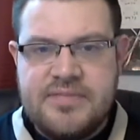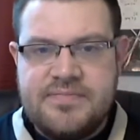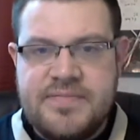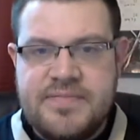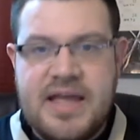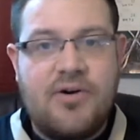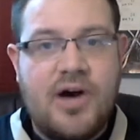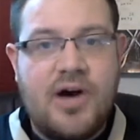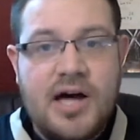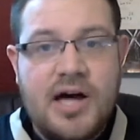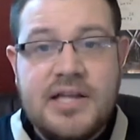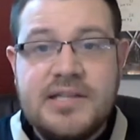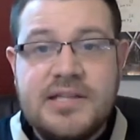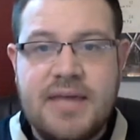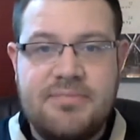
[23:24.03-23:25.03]
Now,
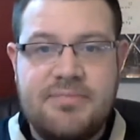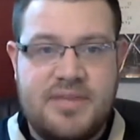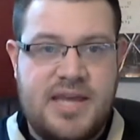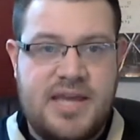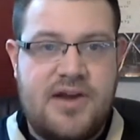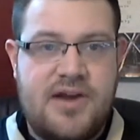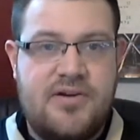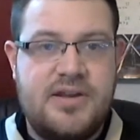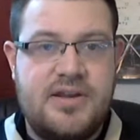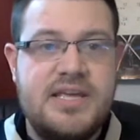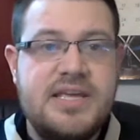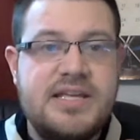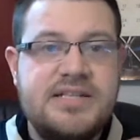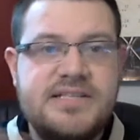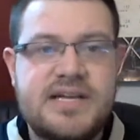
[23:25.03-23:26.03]
unlike McCarron,
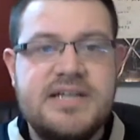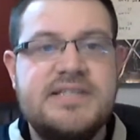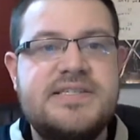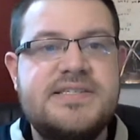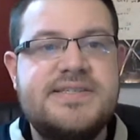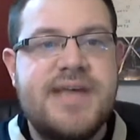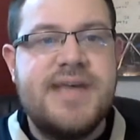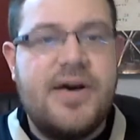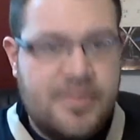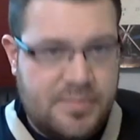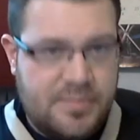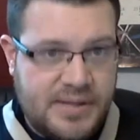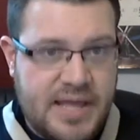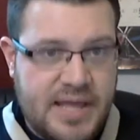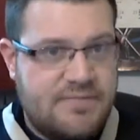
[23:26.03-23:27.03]
he does sell the
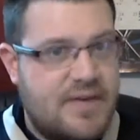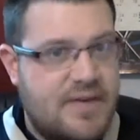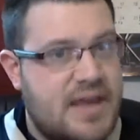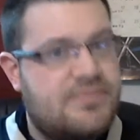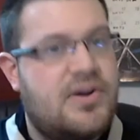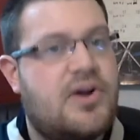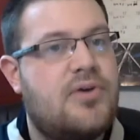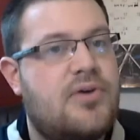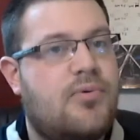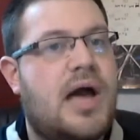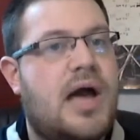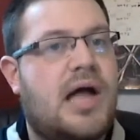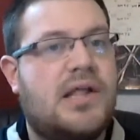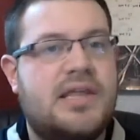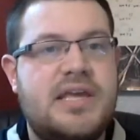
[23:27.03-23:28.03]
play fake very
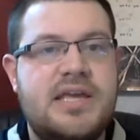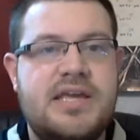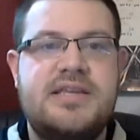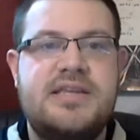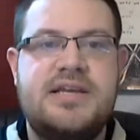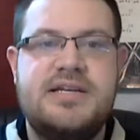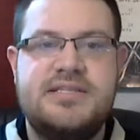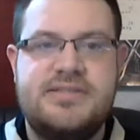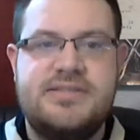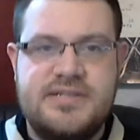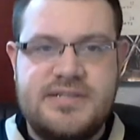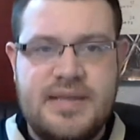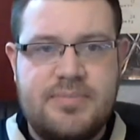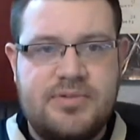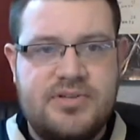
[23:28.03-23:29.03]
well.
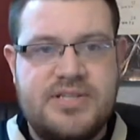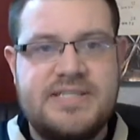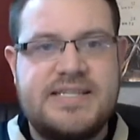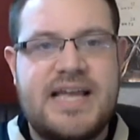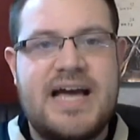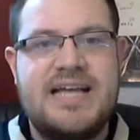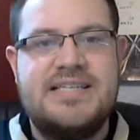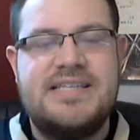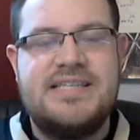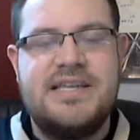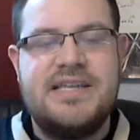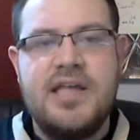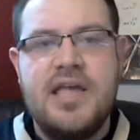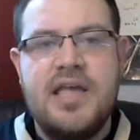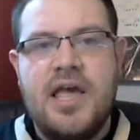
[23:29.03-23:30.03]
Is able to disguise
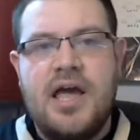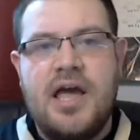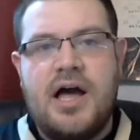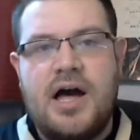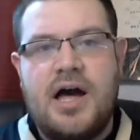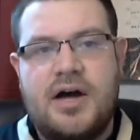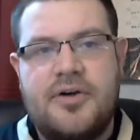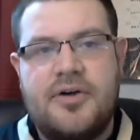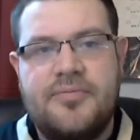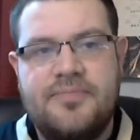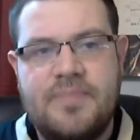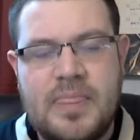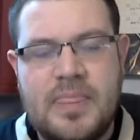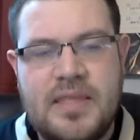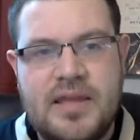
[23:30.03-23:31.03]
it,
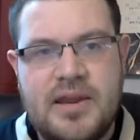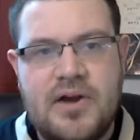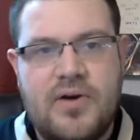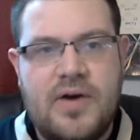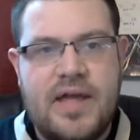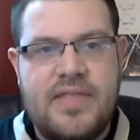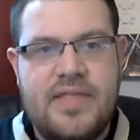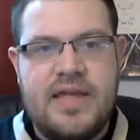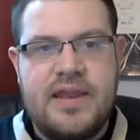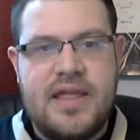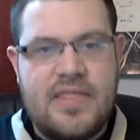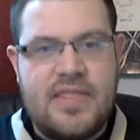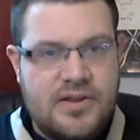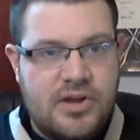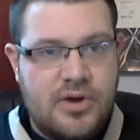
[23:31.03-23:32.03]
and
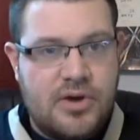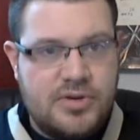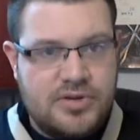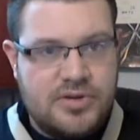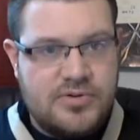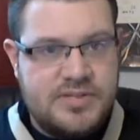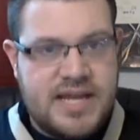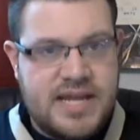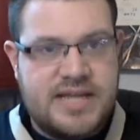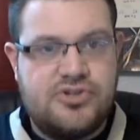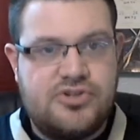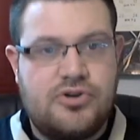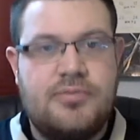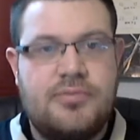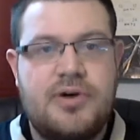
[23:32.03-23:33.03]
then go into his
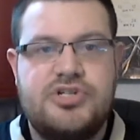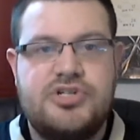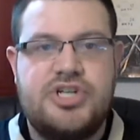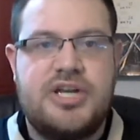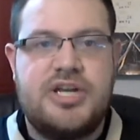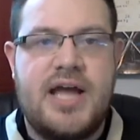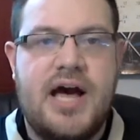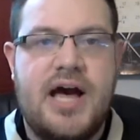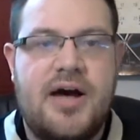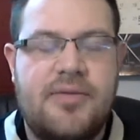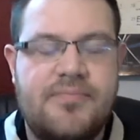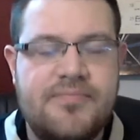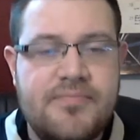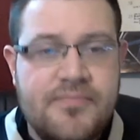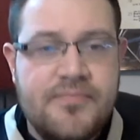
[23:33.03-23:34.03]
natural motion.
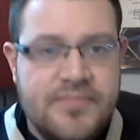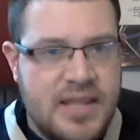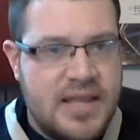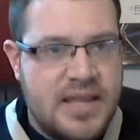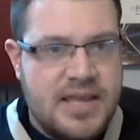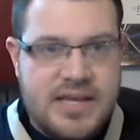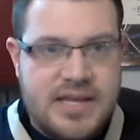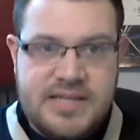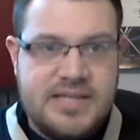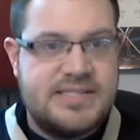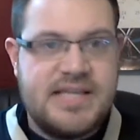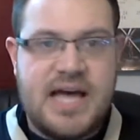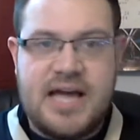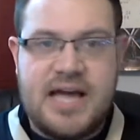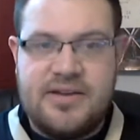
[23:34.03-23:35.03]
He
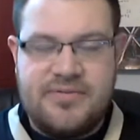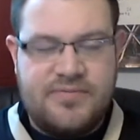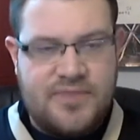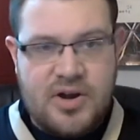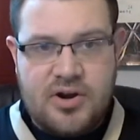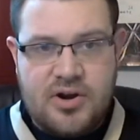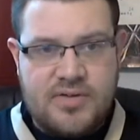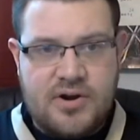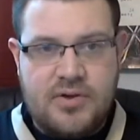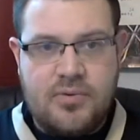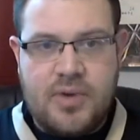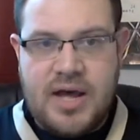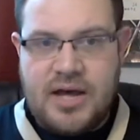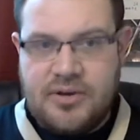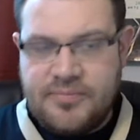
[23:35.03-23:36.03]
does that very, very
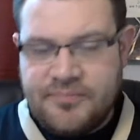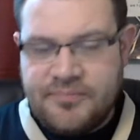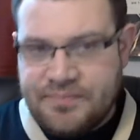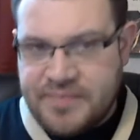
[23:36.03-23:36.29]
well.